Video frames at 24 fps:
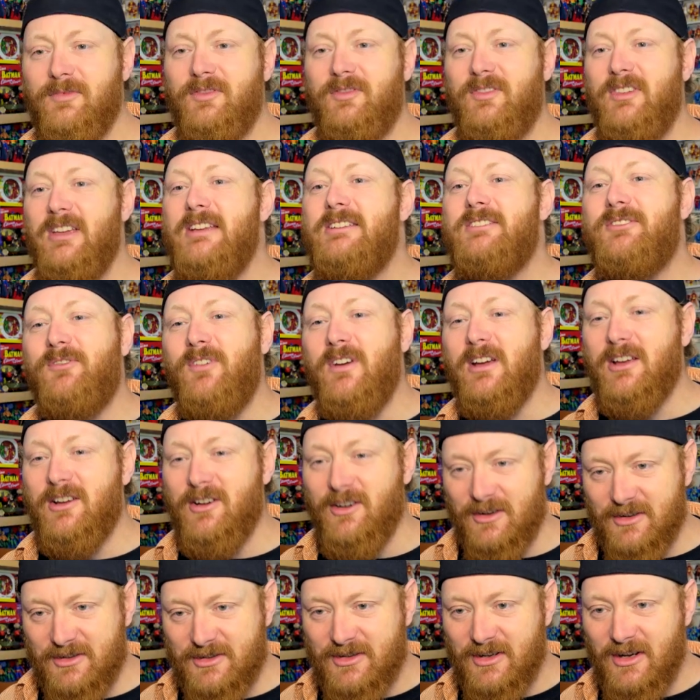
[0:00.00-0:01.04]
These
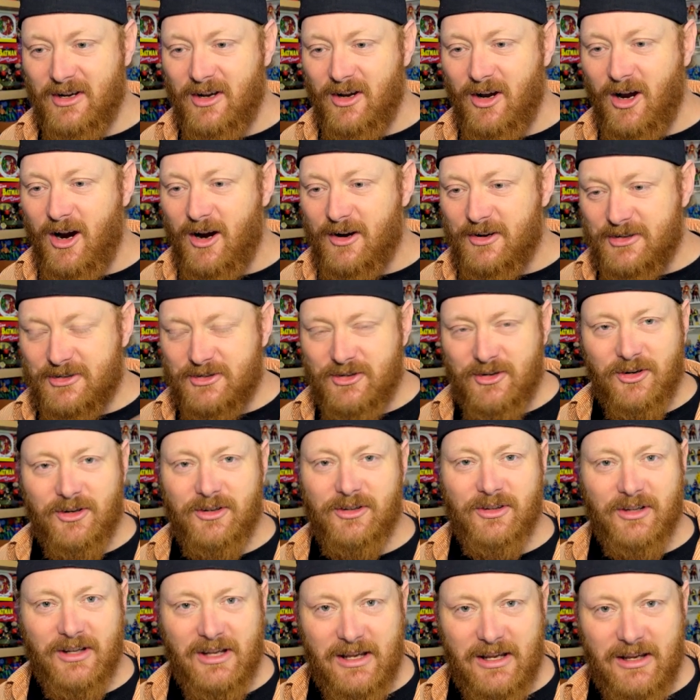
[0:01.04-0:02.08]
figures are
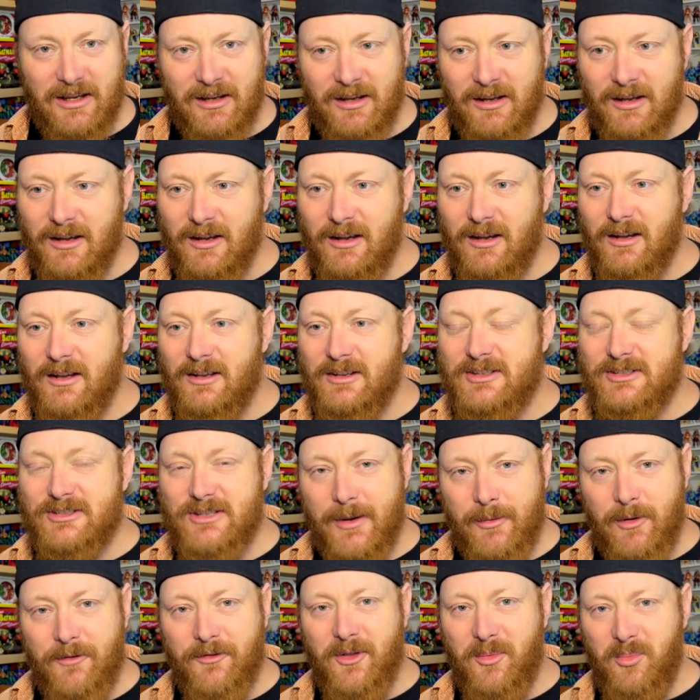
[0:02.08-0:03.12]
certainly
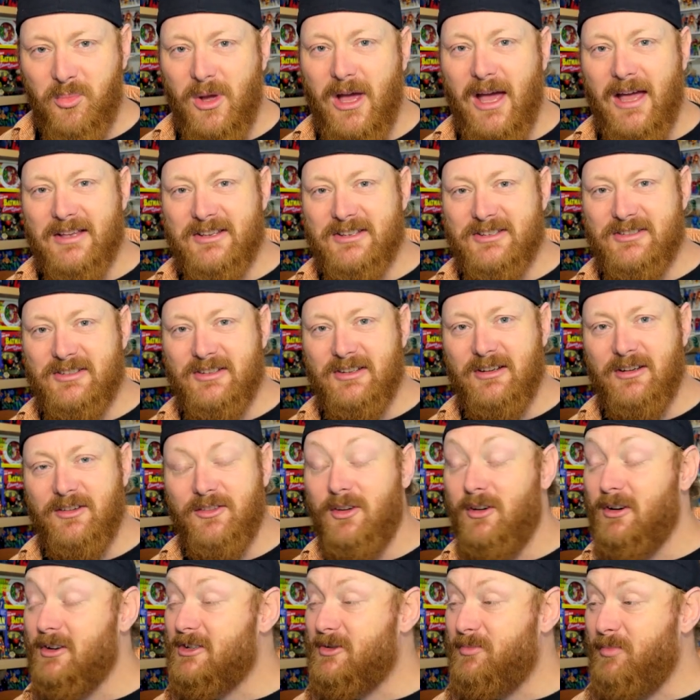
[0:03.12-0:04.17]
some of the best.
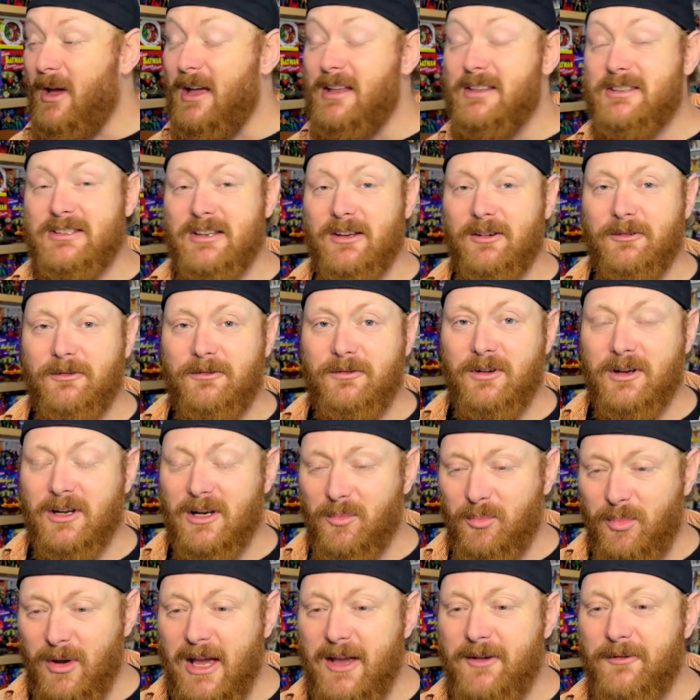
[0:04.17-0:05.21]
They're expensive, you're
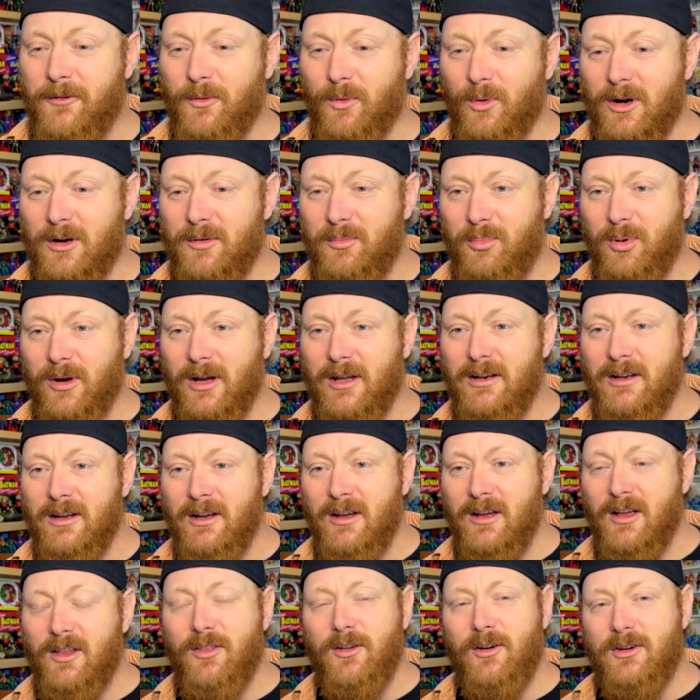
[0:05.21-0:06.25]
going to pay for it, but
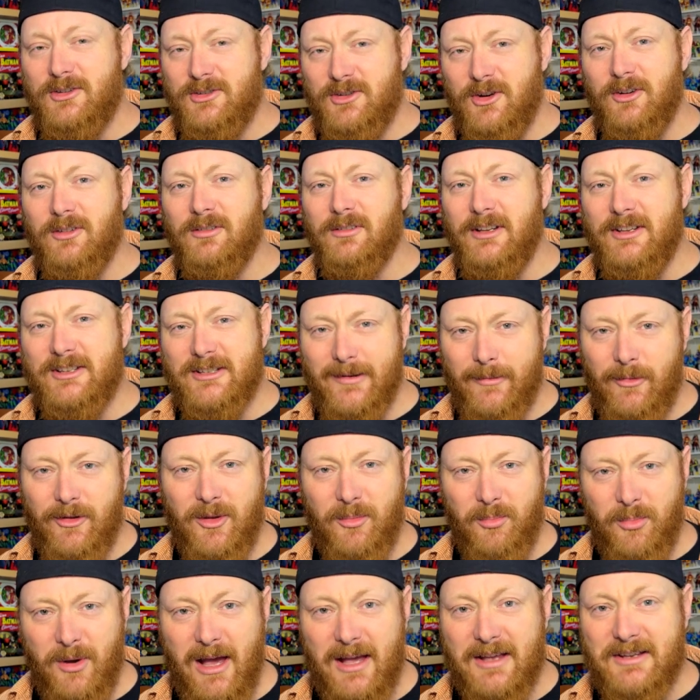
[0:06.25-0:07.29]
they're certainly some of the
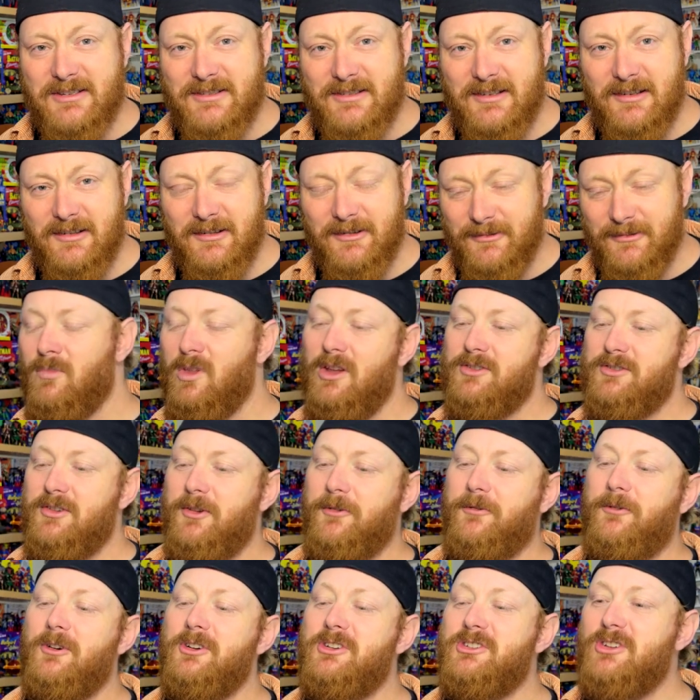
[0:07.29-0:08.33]
best. So the
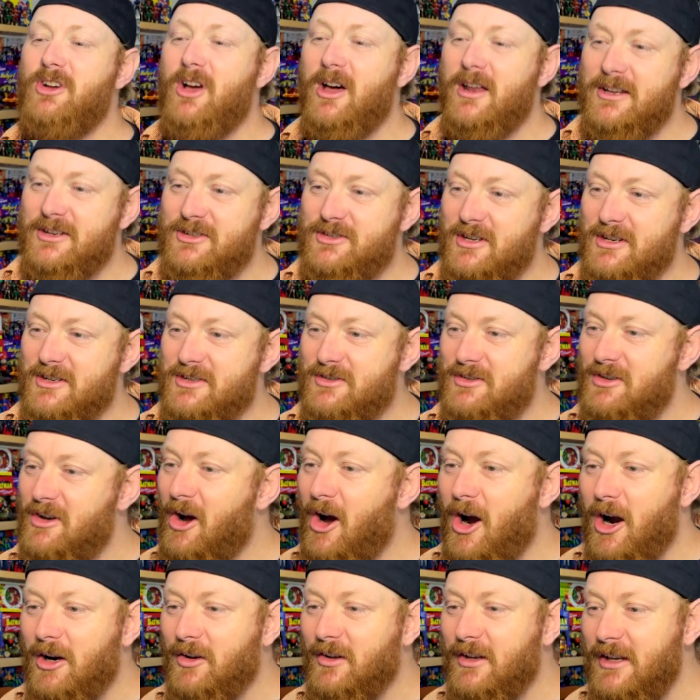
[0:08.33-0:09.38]
first shot is just
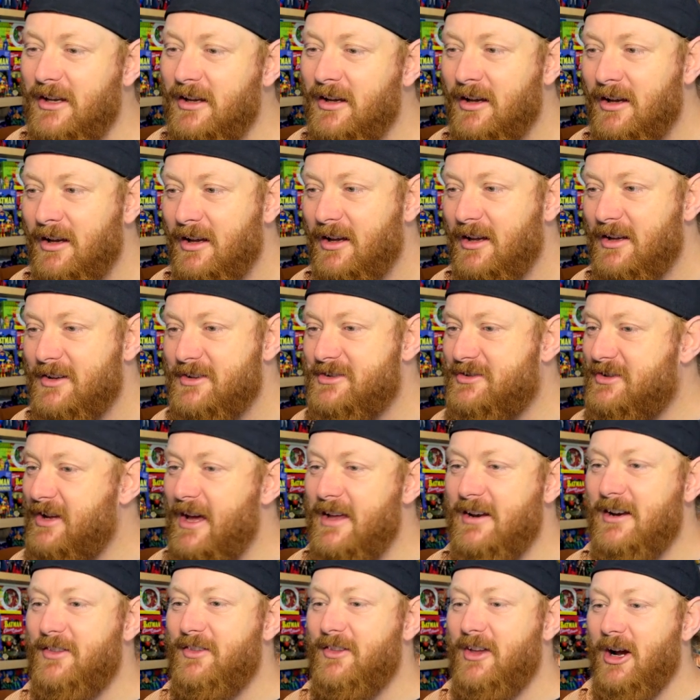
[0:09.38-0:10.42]
Harley
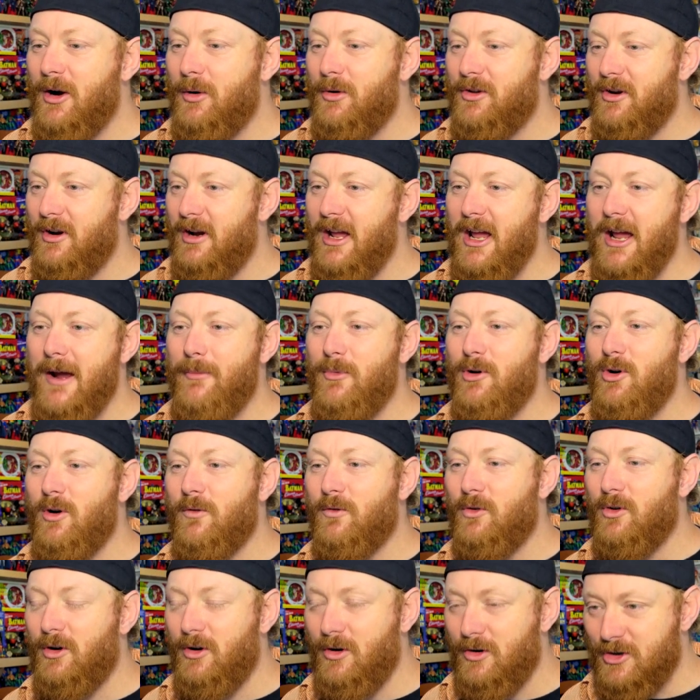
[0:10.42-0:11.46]
standing there with her hammer
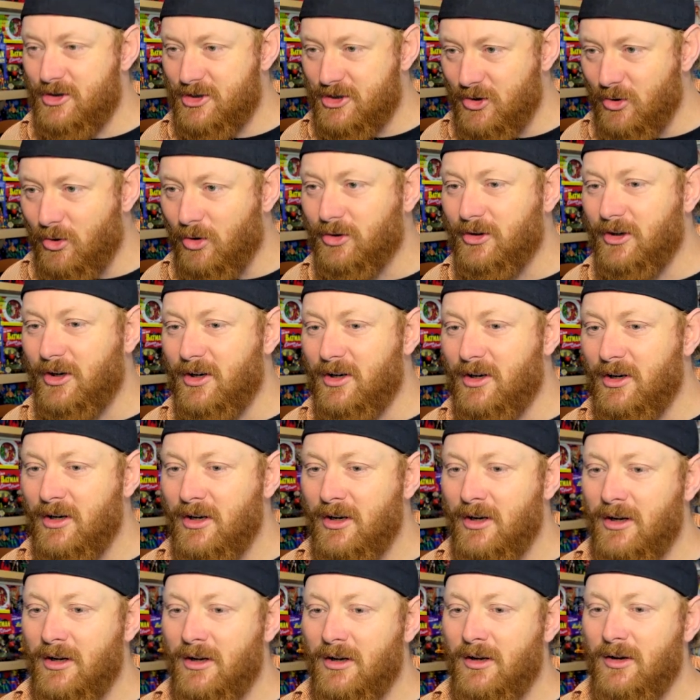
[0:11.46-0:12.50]
over her shoulder
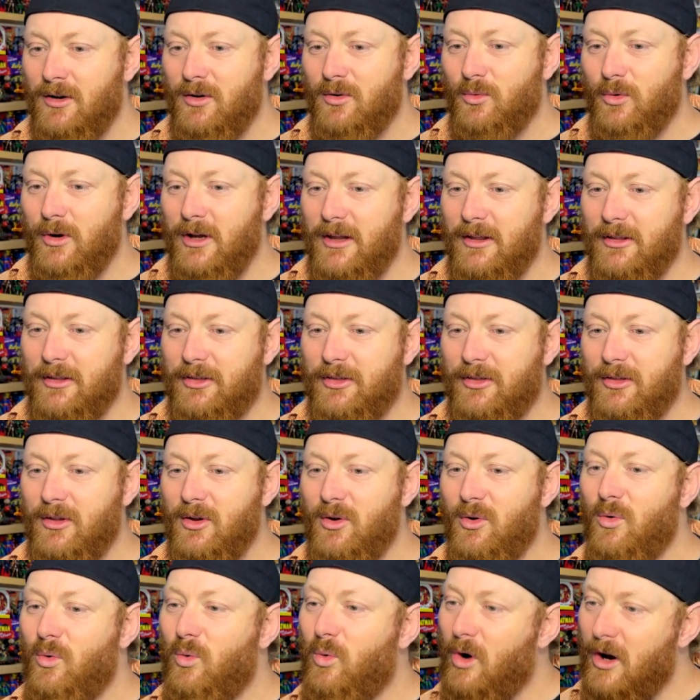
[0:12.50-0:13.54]
with
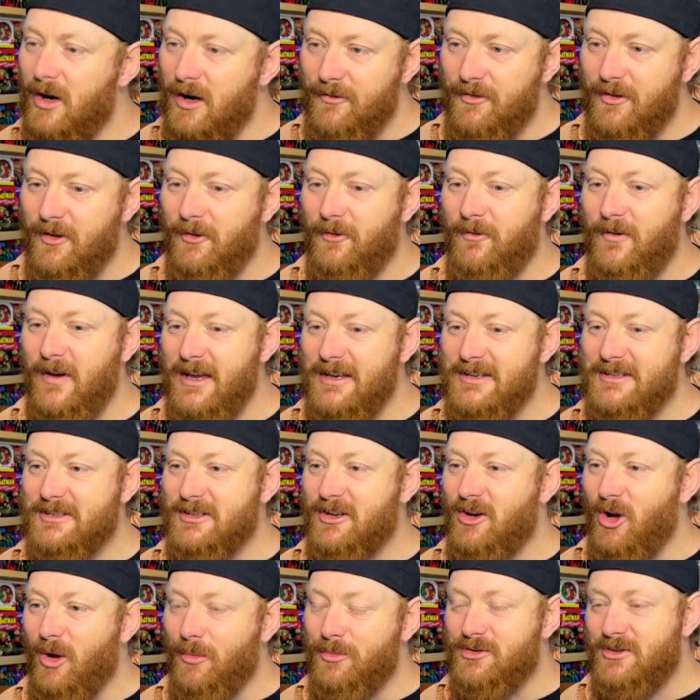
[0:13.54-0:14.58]
one of the face
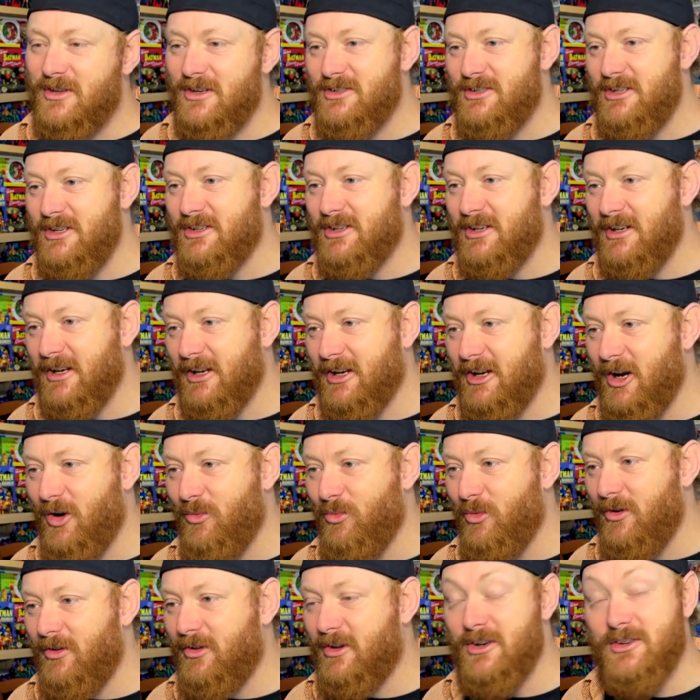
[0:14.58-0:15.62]
sculpts that she's going to come
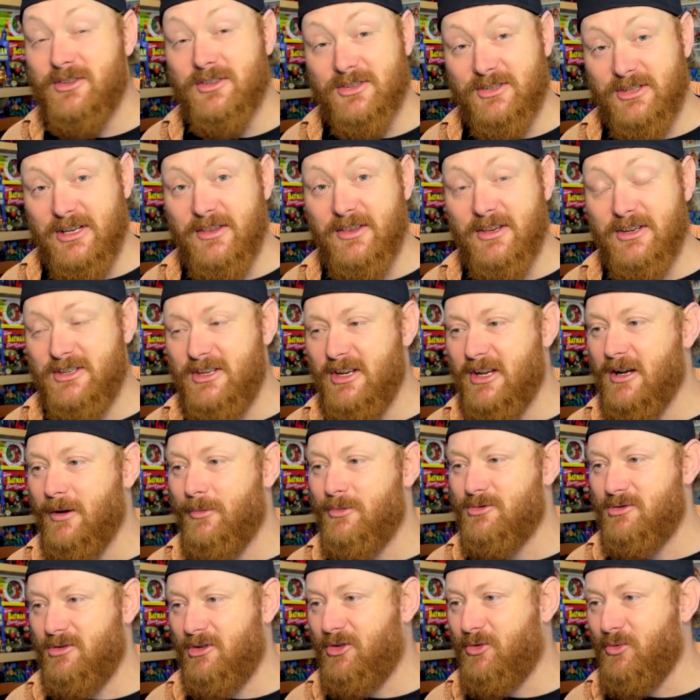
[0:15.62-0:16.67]
with because you'll see that she
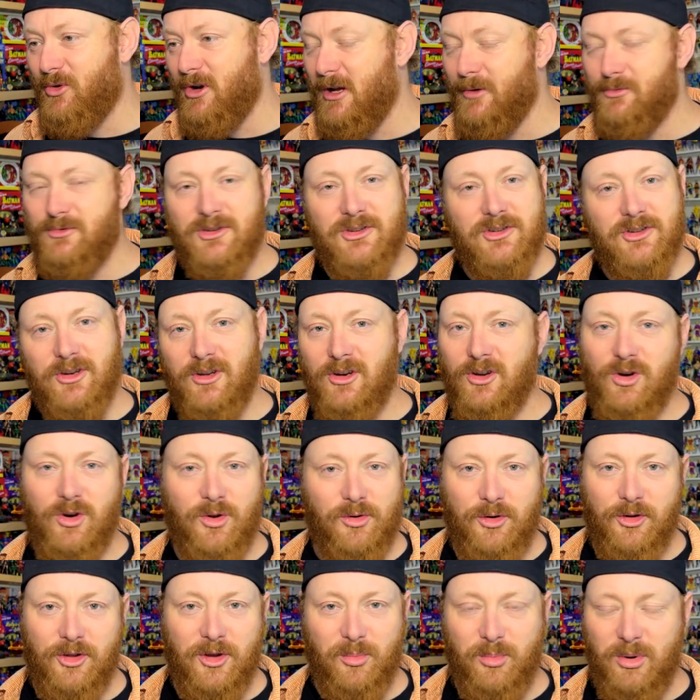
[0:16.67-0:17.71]
comes with three. I'm just going to go
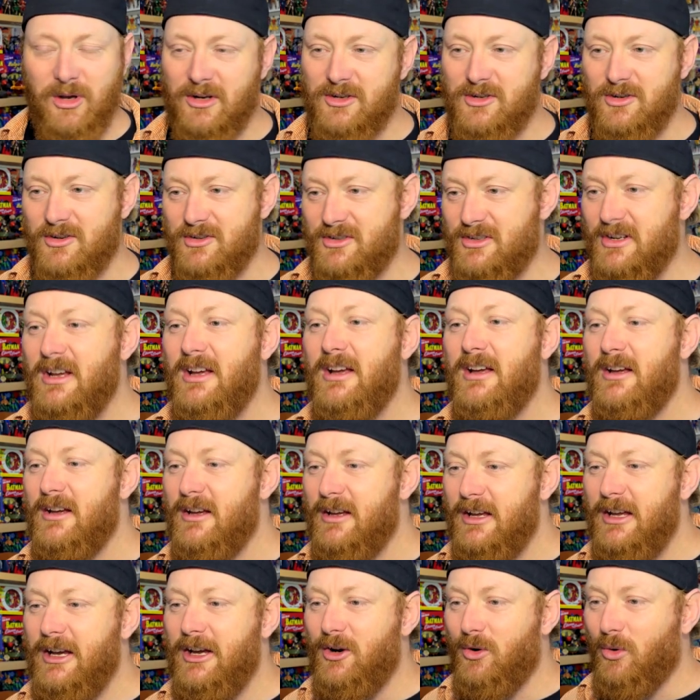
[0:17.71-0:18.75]
through the pictures
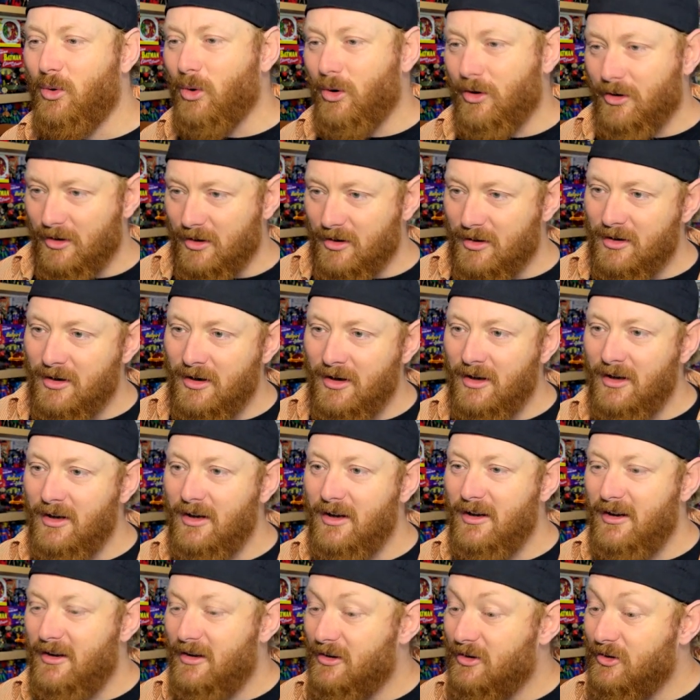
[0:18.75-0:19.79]
in order.
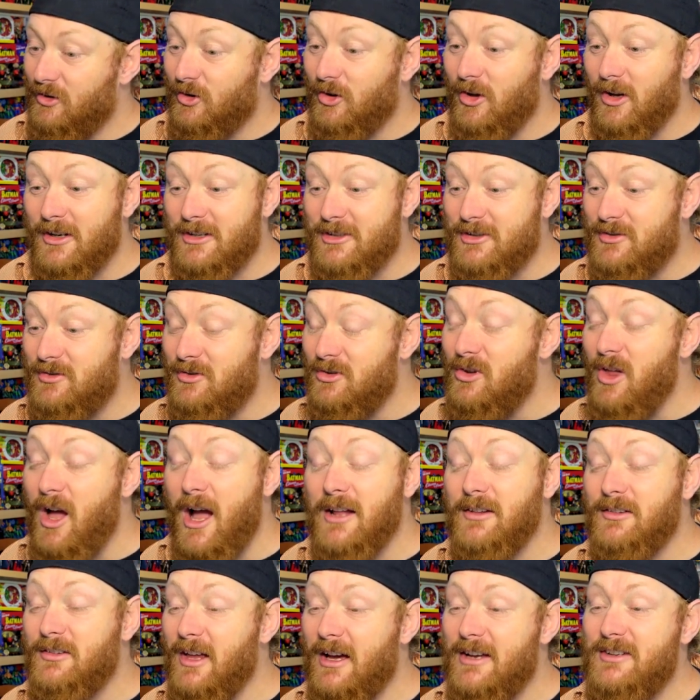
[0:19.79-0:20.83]
Looks,
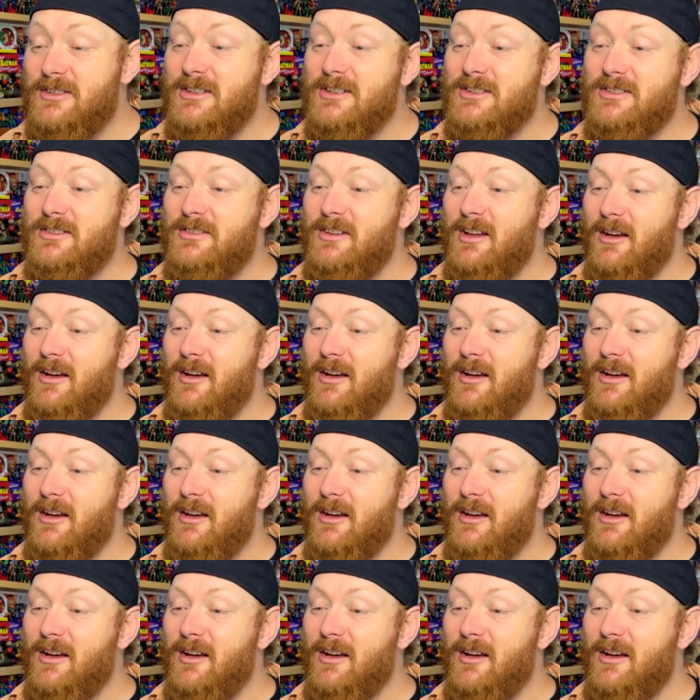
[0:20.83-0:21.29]
I, I just,